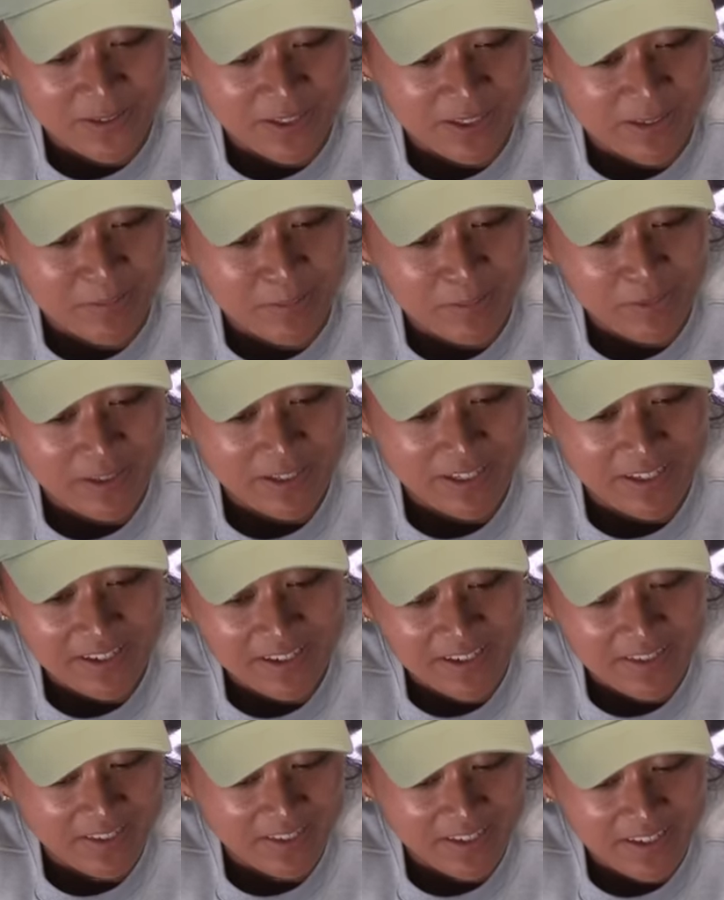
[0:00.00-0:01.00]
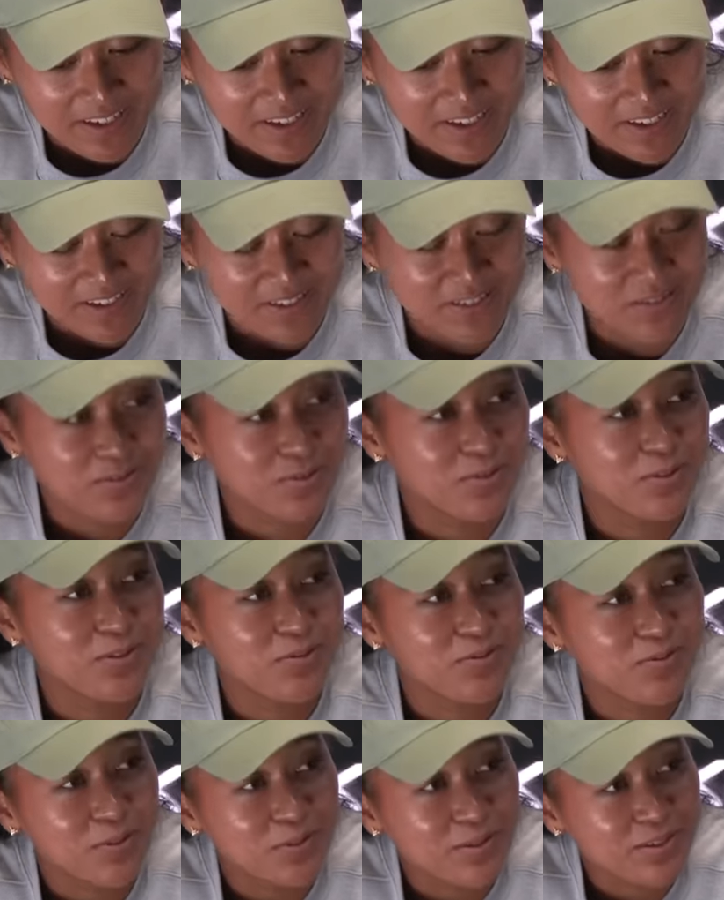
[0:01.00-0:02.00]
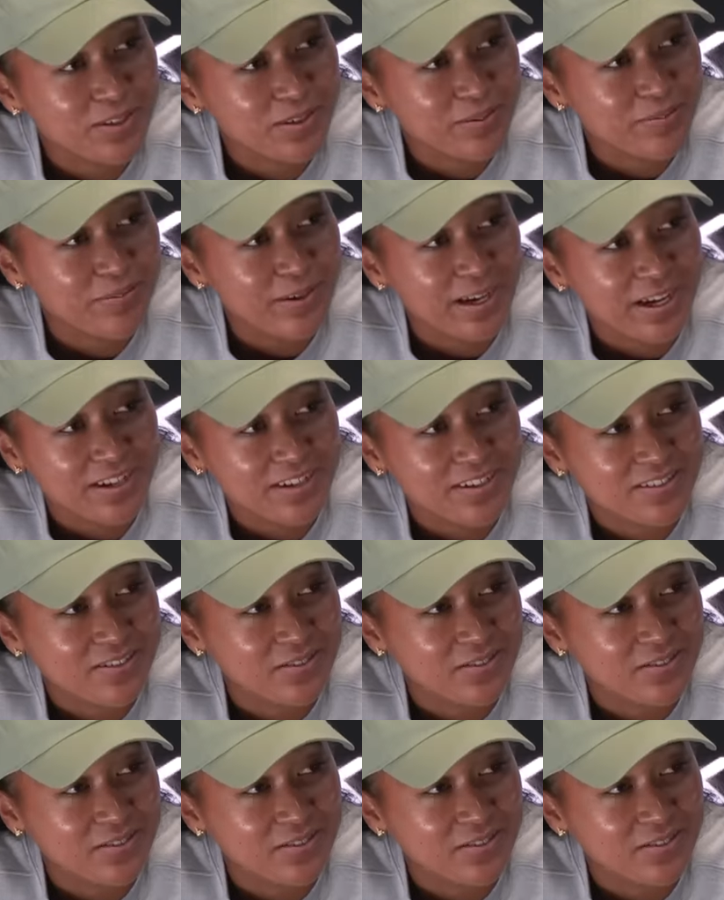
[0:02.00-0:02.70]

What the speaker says: like, plank thing and scooting forward and back,